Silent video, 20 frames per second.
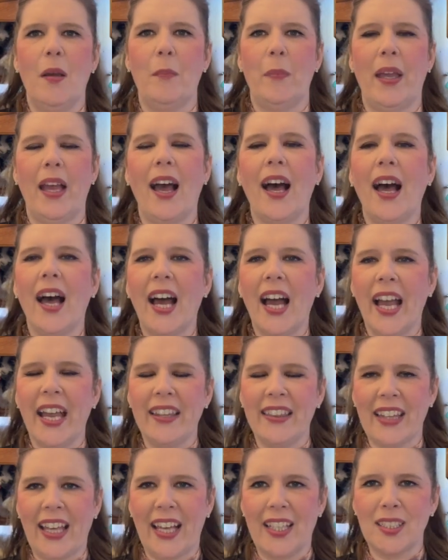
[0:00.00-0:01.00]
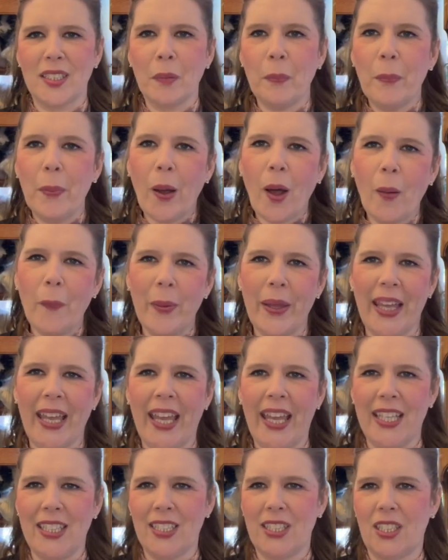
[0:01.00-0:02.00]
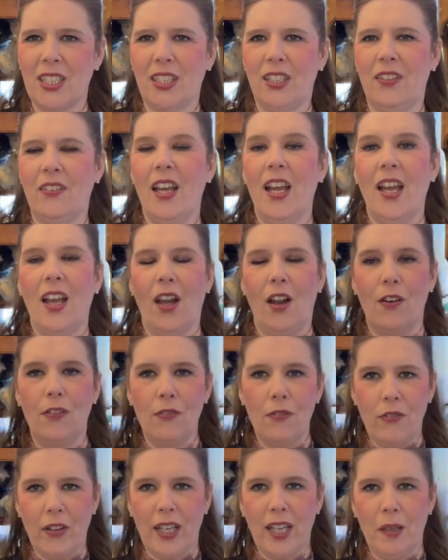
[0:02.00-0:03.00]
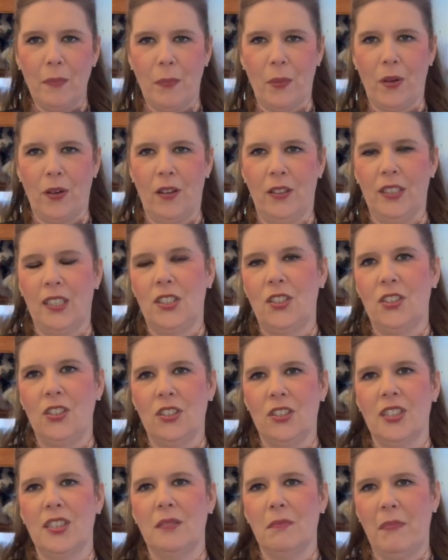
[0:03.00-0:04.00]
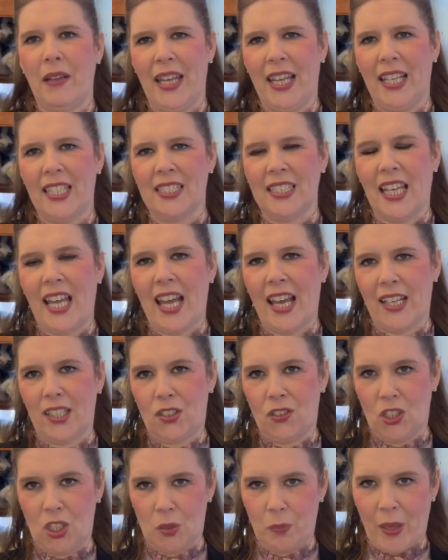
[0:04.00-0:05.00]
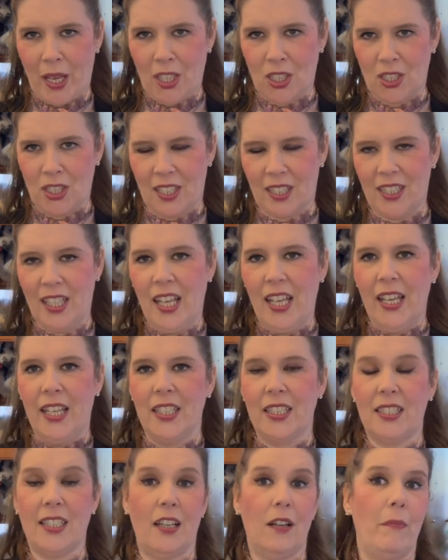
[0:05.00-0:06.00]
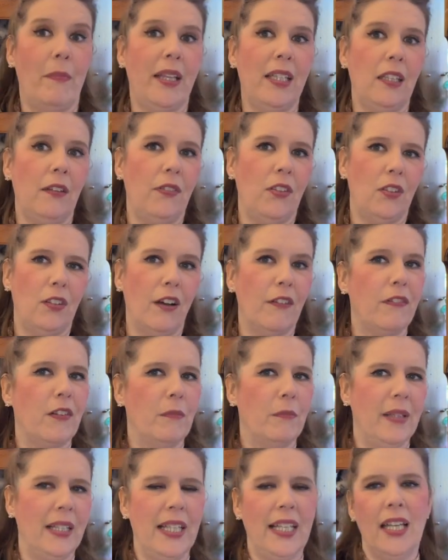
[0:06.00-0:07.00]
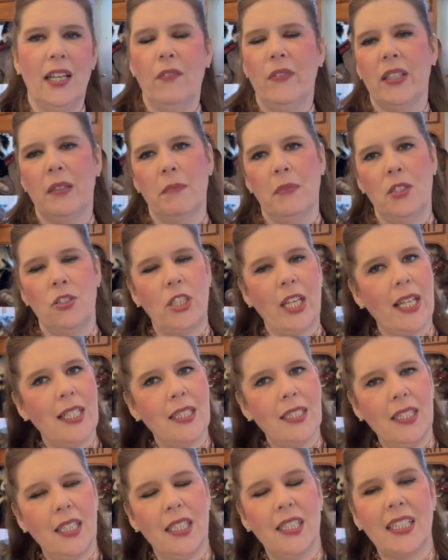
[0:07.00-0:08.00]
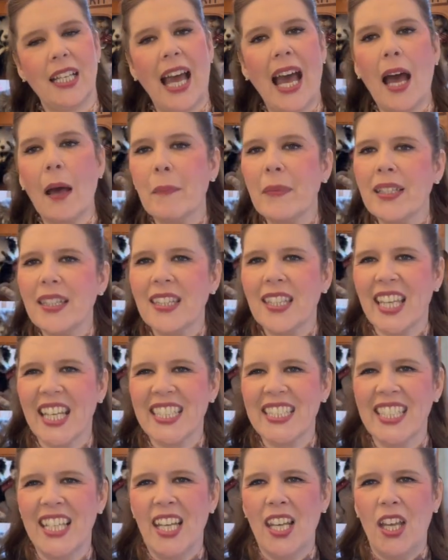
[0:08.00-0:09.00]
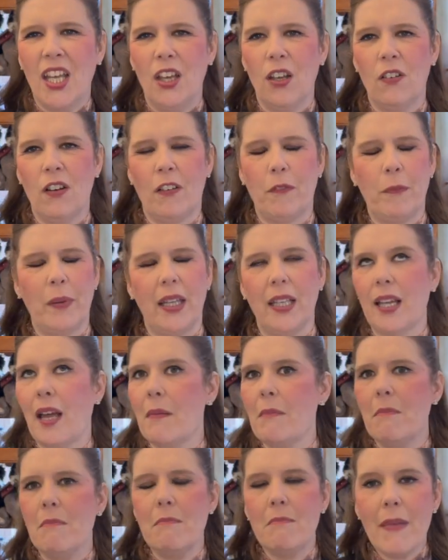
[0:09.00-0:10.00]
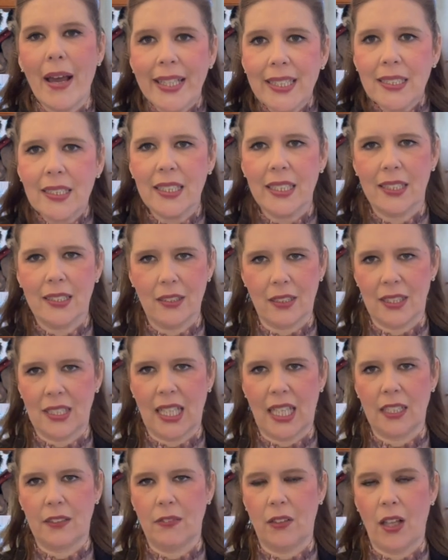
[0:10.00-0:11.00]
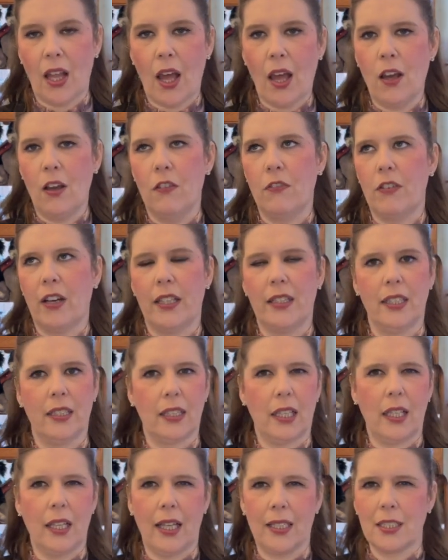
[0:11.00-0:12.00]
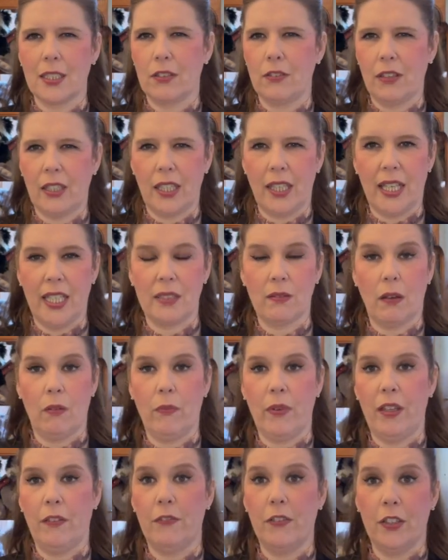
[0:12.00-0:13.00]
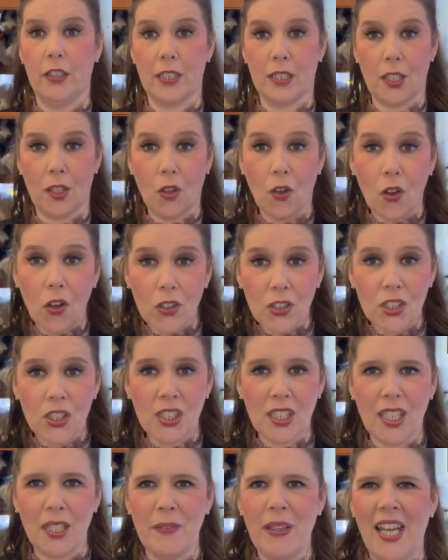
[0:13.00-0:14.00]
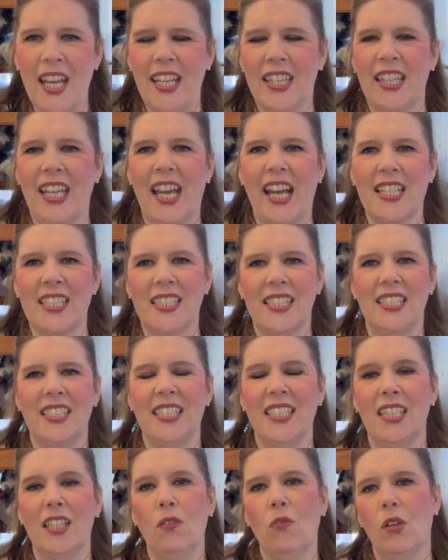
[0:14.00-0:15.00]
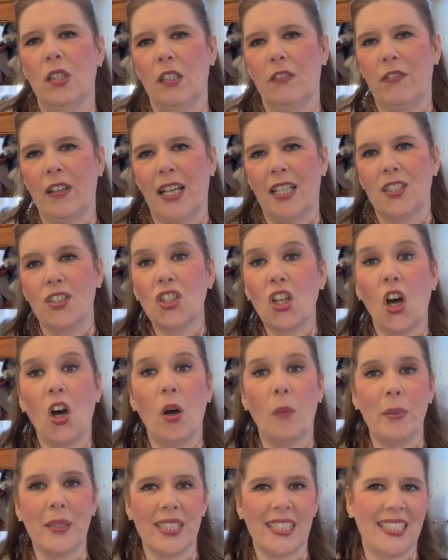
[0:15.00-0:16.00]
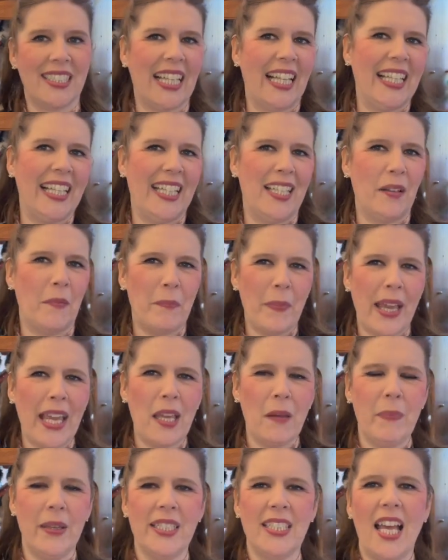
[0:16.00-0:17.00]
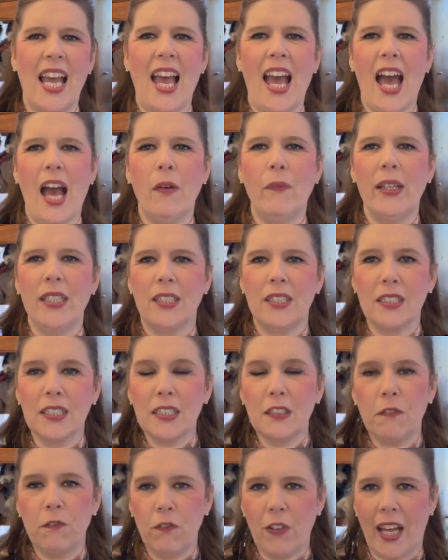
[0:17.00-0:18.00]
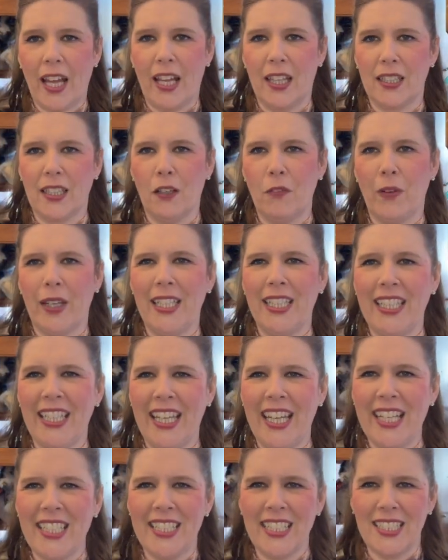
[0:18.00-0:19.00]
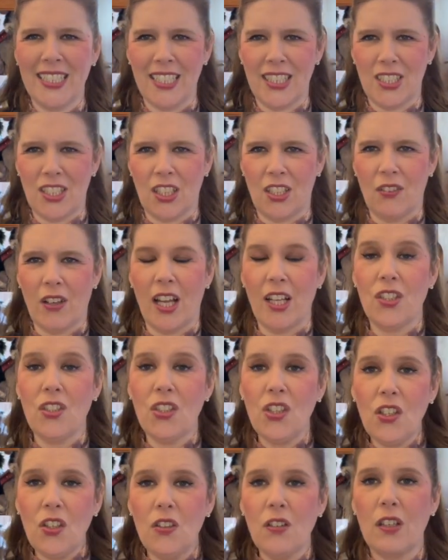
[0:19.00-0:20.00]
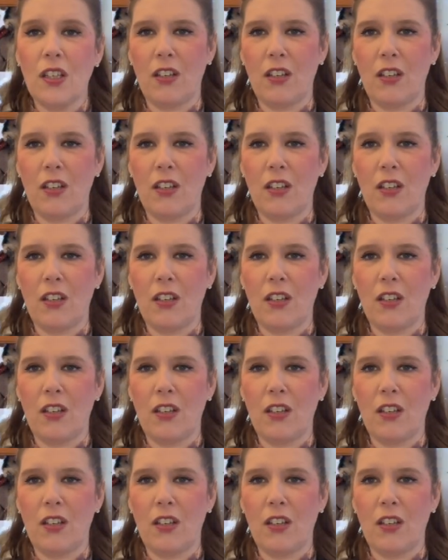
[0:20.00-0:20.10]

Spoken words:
behind that, and to pop it into a reborn just makes it extra special. So many of you are familiar with magenta and amethyst, who have been immensely successful over, I think, the last 3 years when we first launched them. They are still one of our top selling babies, and we just felt that we needed to do a new